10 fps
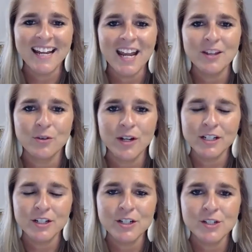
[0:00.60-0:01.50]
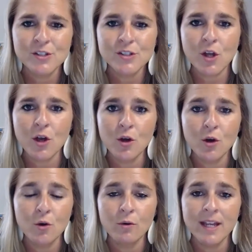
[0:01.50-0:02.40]
Hi, 8th graders.
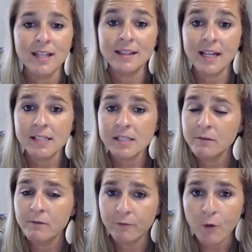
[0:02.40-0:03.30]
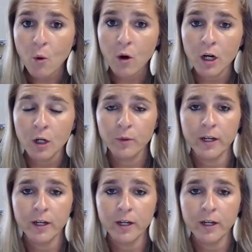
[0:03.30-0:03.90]
So in lesson 4,